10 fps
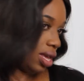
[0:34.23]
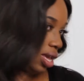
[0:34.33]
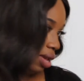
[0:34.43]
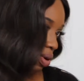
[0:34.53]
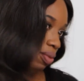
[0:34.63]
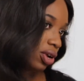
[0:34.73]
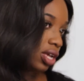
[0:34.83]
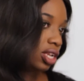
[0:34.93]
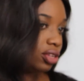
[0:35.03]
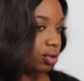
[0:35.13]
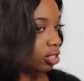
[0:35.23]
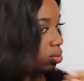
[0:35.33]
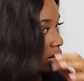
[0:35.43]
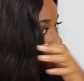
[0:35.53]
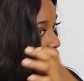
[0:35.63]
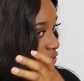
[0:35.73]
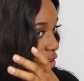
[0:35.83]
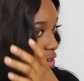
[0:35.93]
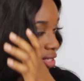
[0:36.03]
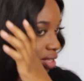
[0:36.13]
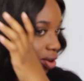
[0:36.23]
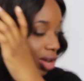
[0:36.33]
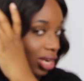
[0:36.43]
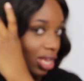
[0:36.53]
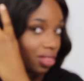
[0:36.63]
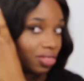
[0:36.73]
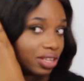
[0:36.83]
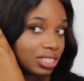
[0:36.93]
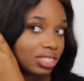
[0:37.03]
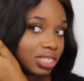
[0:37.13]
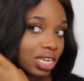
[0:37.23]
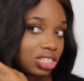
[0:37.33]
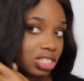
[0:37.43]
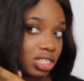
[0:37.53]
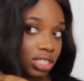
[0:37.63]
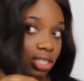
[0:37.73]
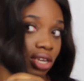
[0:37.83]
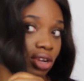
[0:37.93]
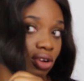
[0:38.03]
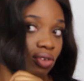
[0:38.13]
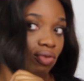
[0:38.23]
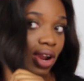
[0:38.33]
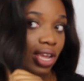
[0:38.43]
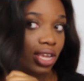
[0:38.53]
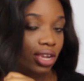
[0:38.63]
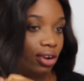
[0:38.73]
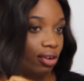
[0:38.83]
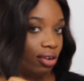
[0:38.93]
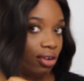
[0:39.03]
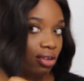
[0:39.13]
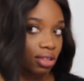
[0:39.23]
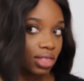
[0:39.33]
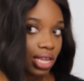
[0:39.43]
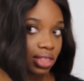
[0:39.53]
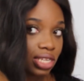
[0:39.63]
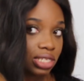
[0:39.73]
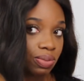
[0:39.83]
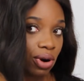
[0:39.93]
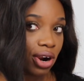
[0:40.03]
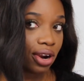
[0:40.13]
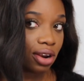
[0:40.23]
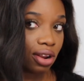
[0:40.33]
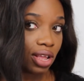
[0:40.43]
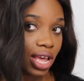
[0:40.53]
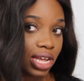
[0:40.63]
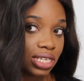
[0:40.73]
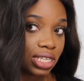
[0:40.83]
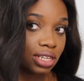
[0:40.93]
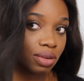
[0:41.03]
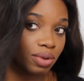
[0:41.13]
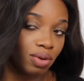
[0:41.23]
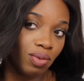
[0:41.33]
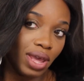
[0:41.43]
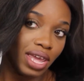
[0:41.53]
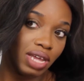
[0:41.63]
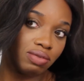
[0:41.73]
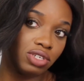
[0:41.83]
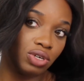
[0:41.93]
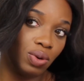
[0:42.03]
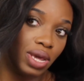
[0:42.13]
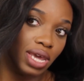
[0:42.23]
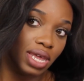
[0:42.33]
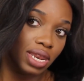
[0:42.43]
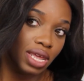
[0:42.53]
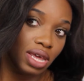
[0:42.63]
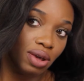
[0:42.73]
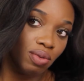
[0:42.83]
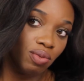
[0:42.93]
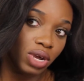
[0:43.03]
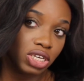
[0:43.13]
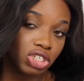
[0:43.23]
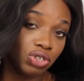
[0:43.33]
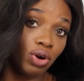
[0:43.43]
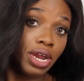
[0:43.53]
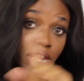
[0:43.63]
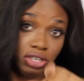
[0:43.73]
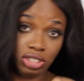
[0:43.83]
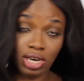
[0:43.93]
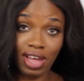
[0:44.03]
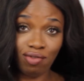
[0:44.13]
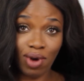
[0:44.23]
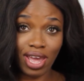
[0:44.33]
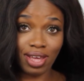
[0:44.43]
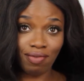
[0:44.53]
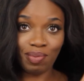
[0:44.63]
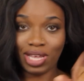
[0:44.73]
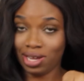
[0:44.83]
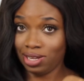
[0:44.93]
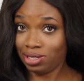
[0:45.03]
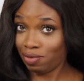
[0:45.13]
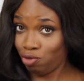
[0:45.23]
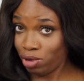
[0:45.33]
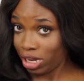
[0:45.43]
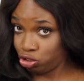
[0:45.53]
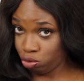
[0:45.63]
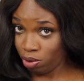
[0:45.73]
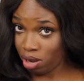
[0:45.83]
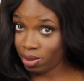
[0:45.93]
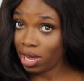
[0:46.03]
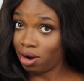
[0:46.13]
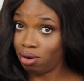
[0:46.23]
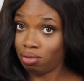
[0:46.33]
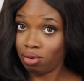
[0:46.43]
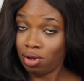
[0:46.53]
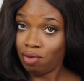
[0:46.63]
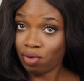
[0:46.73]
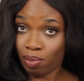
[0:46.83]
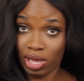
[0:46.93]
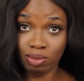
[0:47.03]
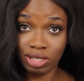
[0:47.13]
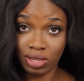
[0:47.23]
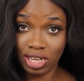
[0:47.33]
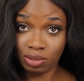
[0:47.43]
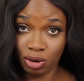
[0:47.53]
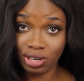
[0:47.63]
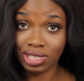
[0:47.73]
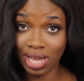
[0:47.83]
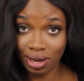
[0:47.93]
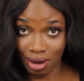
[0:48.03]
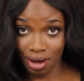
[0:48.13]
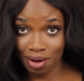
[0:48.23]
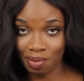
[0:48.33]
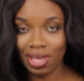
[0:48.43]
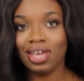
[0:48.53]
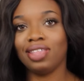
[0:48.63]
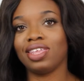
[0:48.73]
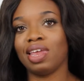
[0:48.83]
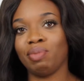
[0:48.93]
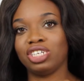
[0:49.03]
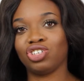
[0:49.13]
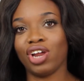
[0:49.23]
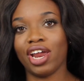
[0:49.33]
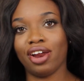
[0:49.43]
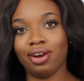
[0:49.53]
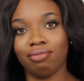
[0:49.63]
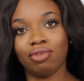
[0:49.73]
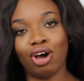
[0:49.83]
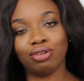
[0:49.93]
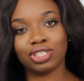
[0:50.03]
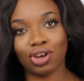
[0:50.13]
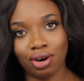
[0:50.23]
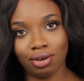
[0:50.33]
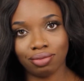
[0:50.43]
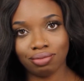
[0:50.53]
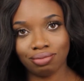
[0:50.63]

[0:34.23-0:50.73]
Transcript: And what we're going to do is we're going to focus on this section right here. Now this part has a little bit of wave to it, which your hair should have wave, because if you got your bomb hair from the mcexperience.com, then that means your hair holds a curl.